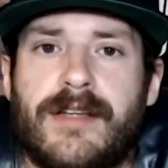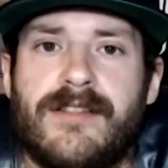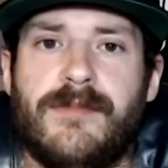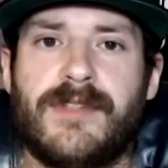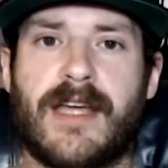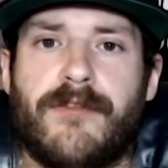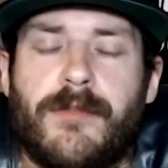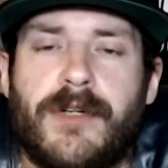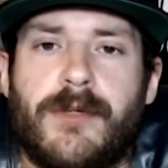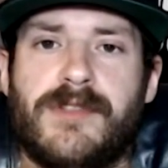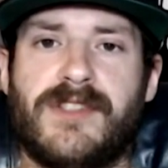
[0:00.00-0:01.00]
It seems like
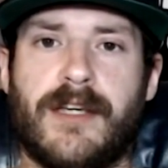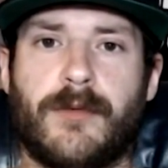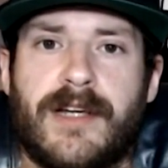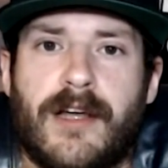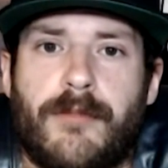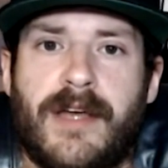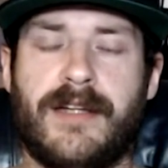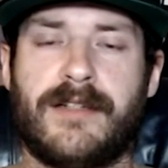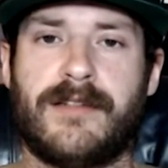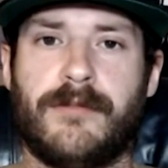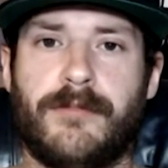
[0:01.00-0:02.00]
everybody was saying Raquel
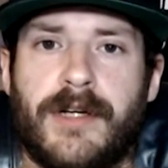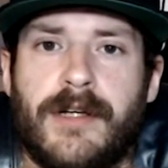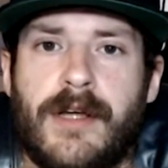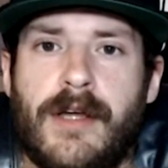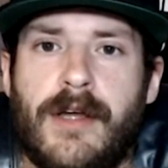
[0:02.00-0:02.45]
Pennington, but